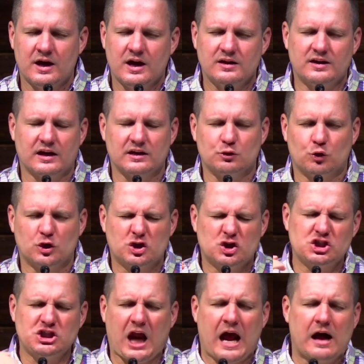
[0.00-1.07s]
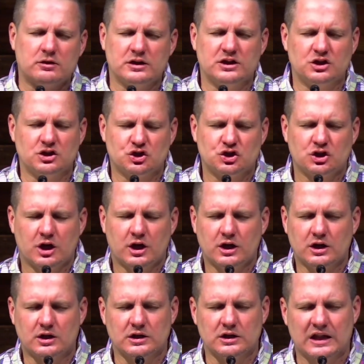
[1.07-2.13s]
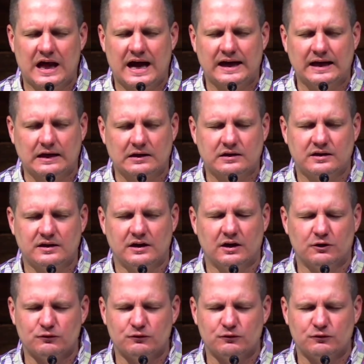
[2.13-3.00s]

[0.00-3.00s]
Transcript: that Lord, challenge Goliath and